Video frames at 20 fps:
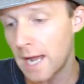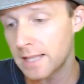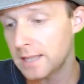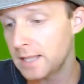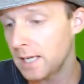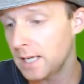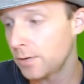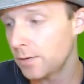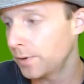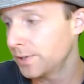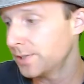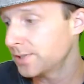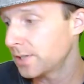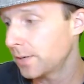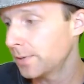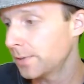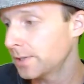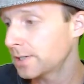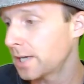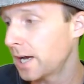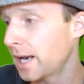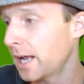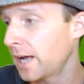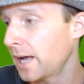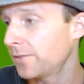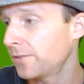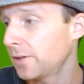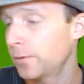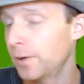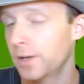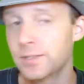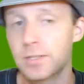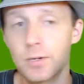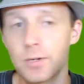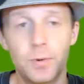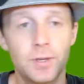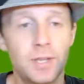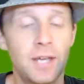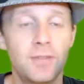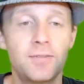So I think when someone's got
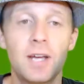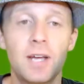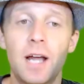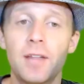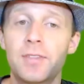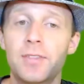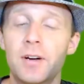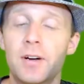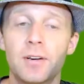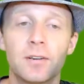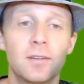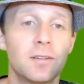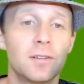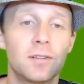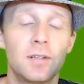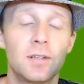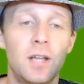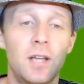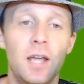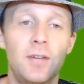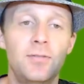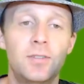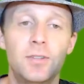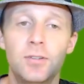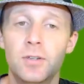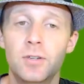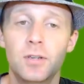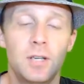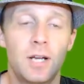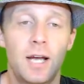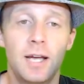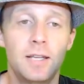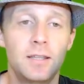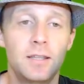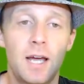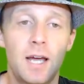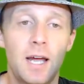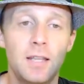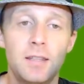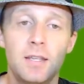affluenza, when they've got their life too good,
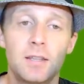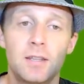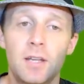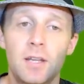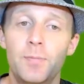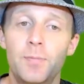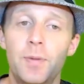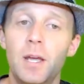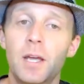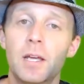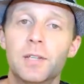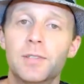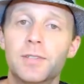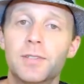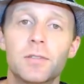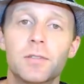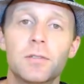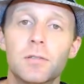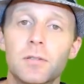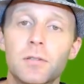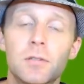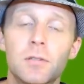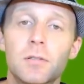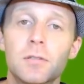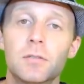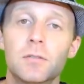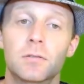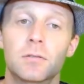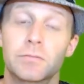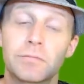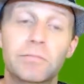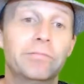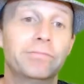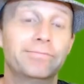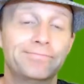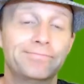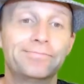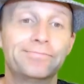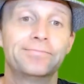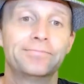I, I think they're pigs.
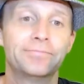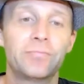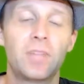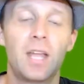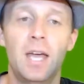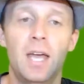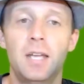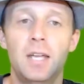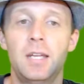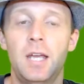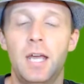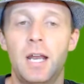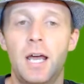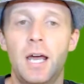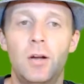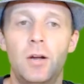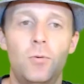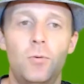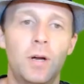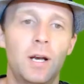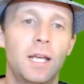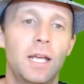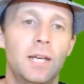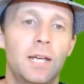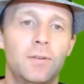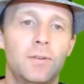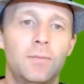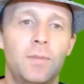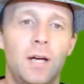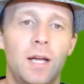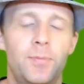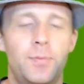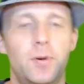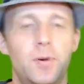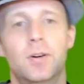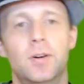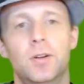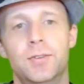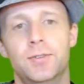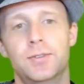And, and I don't want to give them my
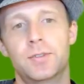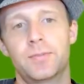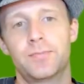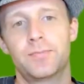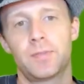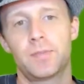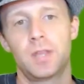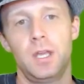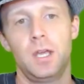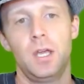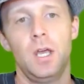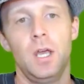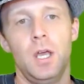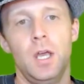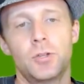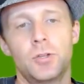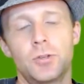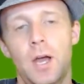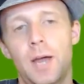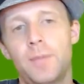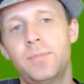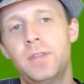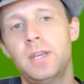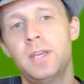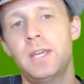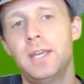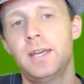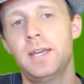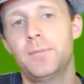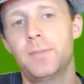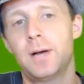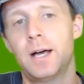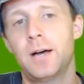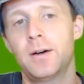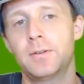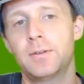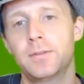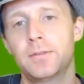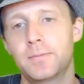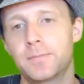pearls. So I'm thinking
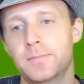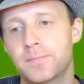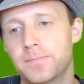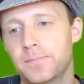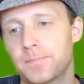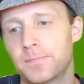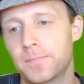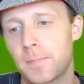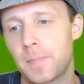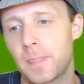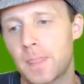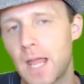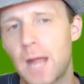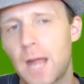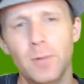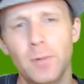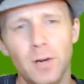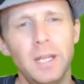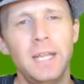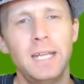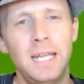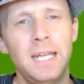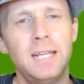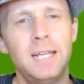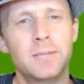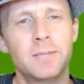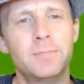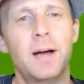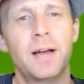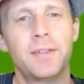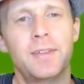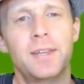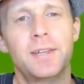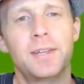about I'm really geeked